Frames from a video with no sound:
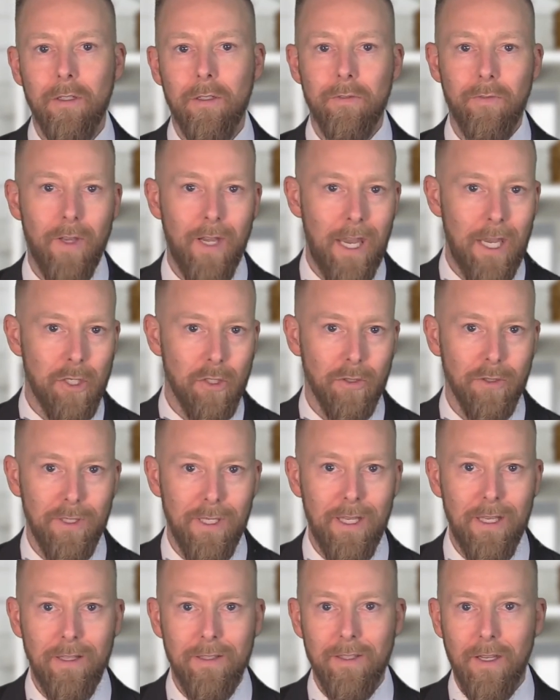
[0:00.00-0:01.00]
financial
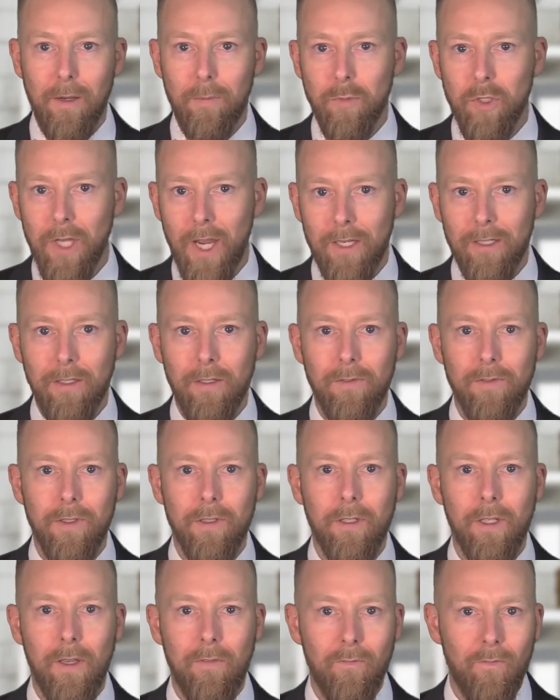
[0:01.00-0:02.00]
needs and
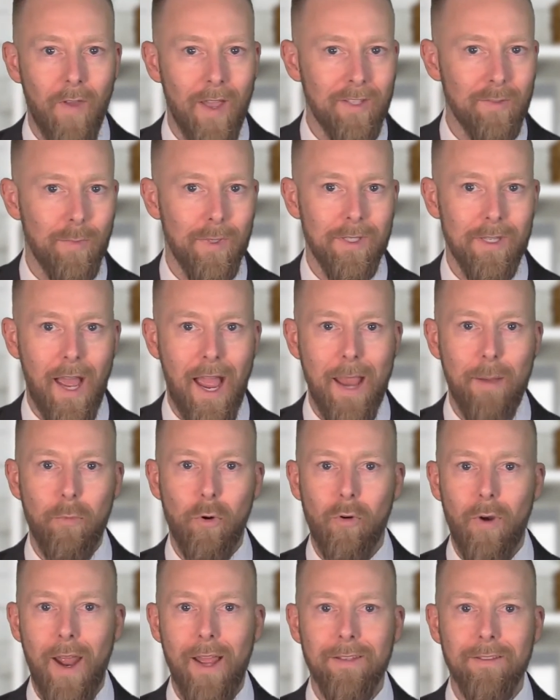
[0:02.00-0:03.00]
objectives, investment time
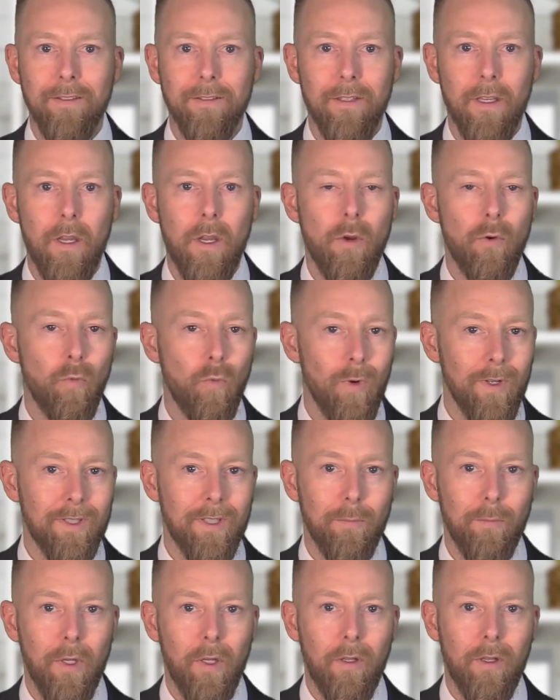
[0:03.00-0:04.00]
horizons,
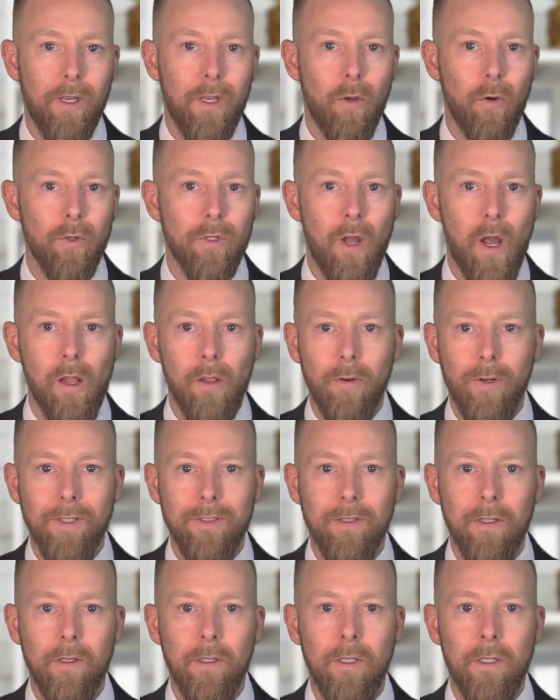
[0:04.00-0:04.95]
riskability or tolerance,